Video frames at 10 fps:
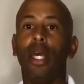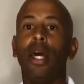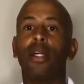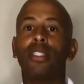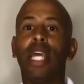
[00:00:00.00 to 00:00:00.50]

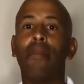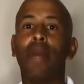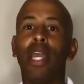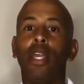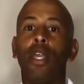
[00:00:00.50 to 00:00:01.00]
A state
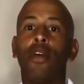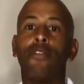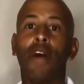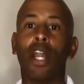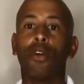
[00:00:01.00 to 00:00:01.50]
may
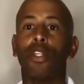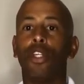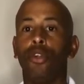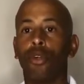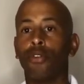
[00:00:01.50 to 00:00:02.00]
follow the
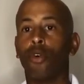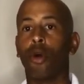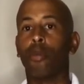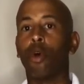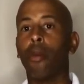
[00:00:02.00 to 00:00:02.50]

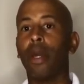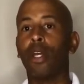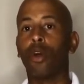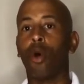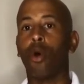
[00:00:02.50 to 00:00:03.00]
Uniform
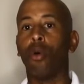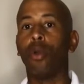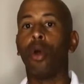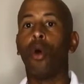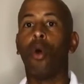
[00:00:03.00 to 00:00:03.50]
Probate
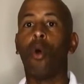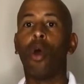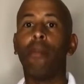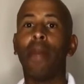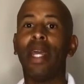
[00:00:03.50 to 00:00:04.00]
Code,
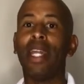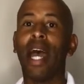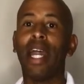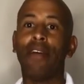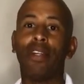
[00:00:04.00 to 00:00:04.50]
or it may
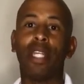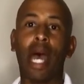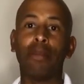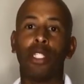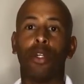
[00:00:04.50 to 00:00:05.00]
not have
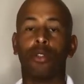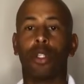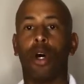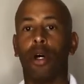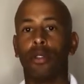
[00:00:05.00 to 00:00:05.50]
adopted those
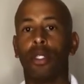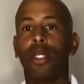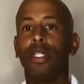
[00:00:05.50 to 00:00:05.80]
laws.